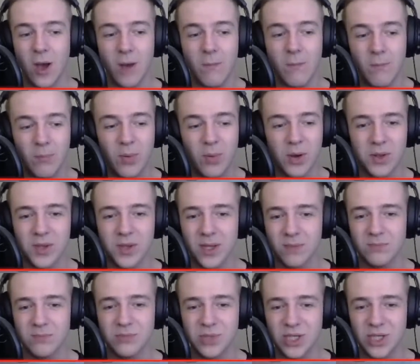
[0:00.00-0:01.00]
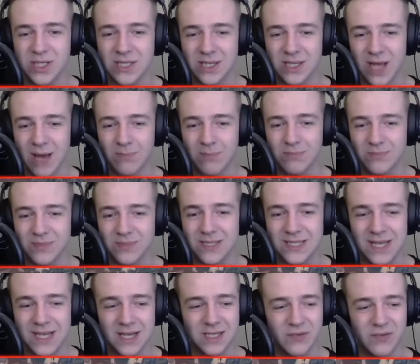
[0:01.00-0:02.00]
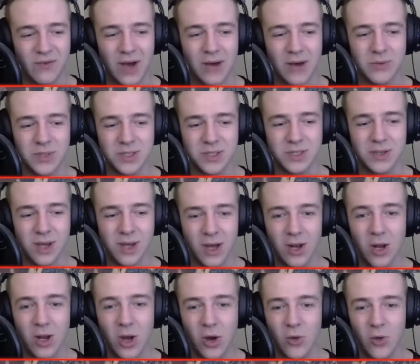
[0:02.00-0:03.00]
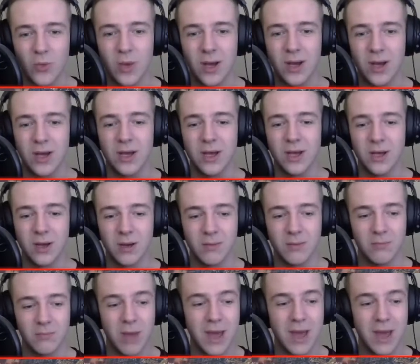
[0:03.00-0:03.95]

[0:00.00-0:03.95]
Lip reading: but just that 6,000 alone, make